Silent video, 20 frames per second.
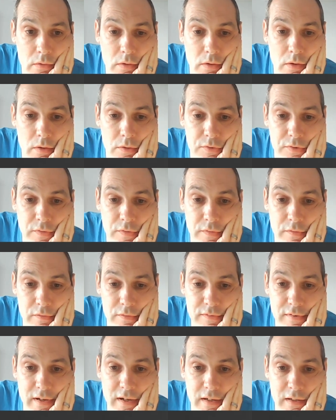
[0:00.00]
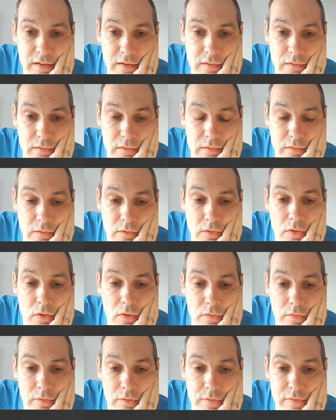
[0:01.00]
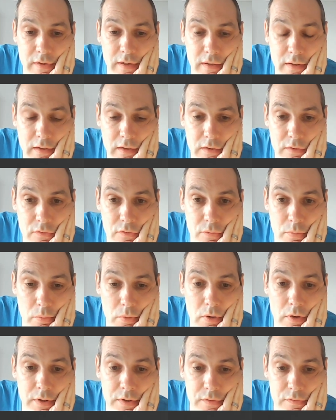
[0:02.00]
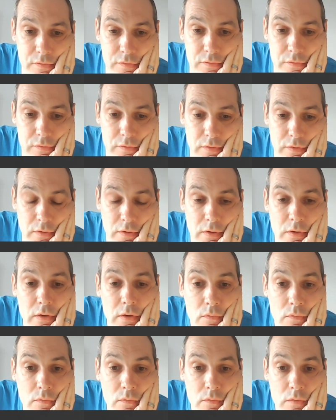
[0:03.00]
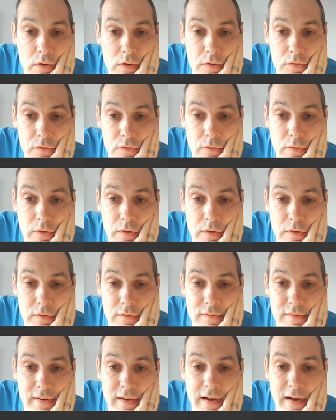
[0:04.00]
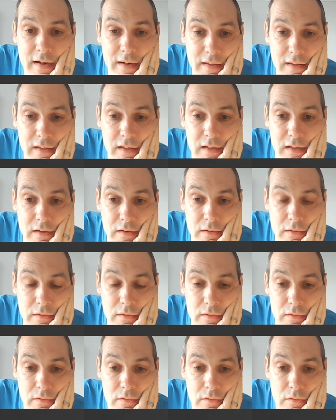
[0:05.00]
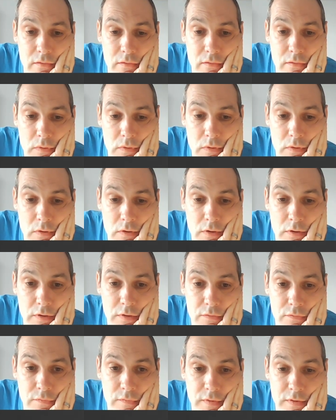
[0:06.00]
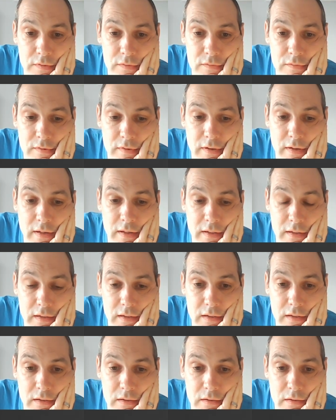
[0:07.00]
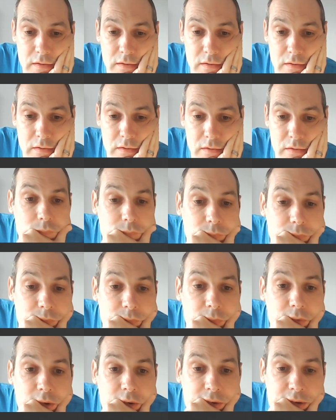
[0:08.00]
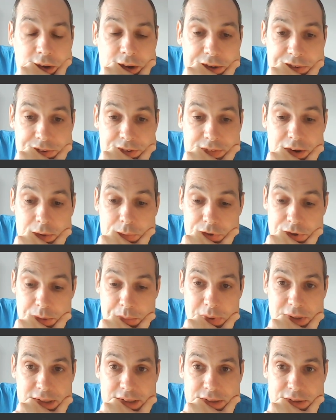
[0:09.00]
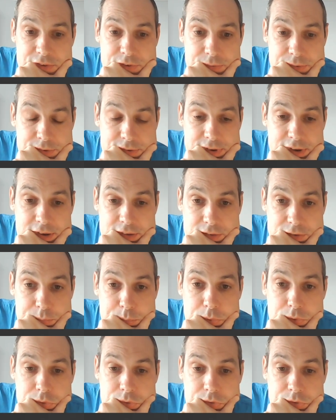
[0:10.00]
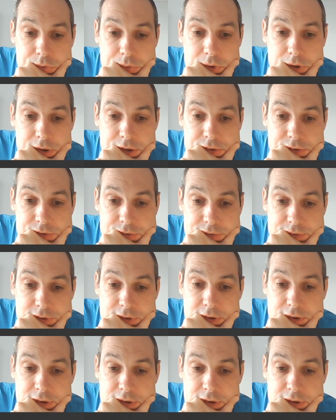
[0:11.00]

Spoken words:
So they're attacking. Oh, they're attacking it twice. Okay, so I can attack here, and if they take. Okay, so that was their plan, to attack this pawn twice.